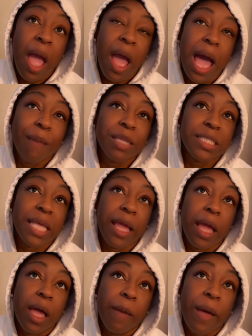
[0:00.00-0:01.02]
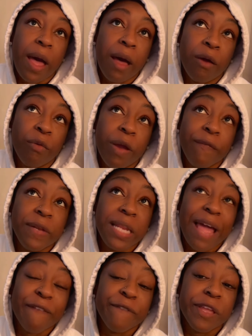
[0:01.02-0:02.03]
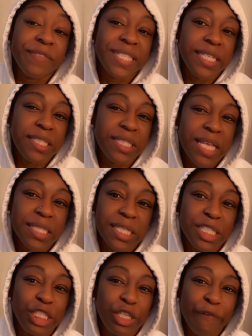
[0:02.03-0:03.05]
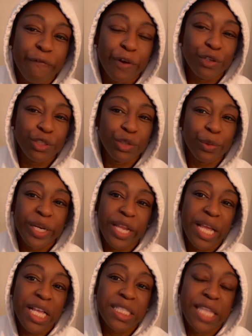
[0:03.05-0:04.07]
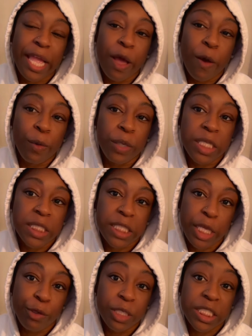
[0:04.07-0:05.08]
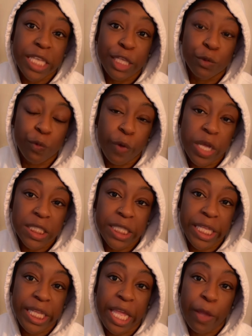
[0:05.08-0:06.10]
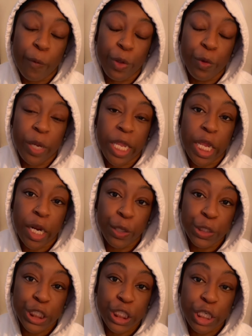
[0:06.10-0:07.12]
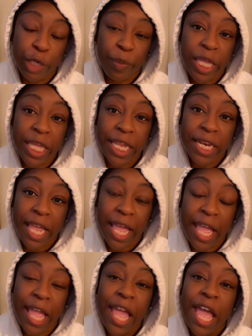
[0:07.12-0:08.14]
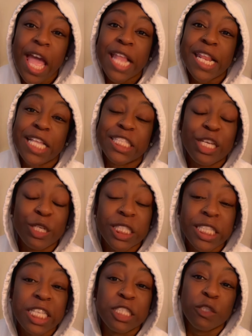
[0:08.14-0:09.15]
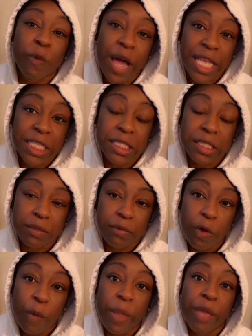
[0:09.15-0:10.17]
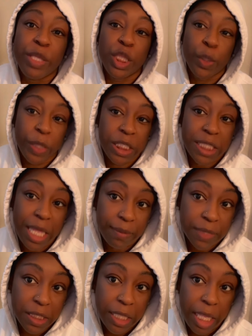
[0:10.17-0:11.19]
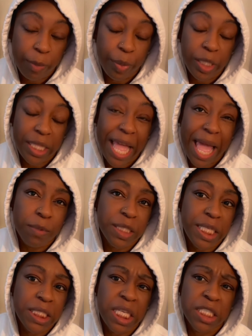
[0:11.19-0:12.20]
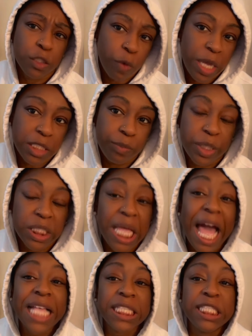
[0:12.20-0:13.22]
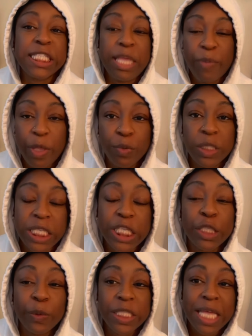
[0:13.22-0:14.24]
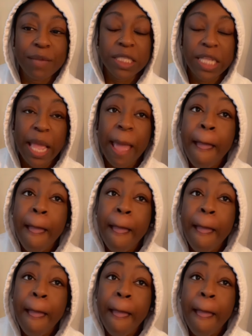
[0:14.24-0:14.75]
I'm gonna say about roughly like 15 tests because your first three days they only tell you to test once, and then when you get close to your peaking day, they tell you to test twice or maybe three times a day. But the app say test twice, but I see some people test three times a day.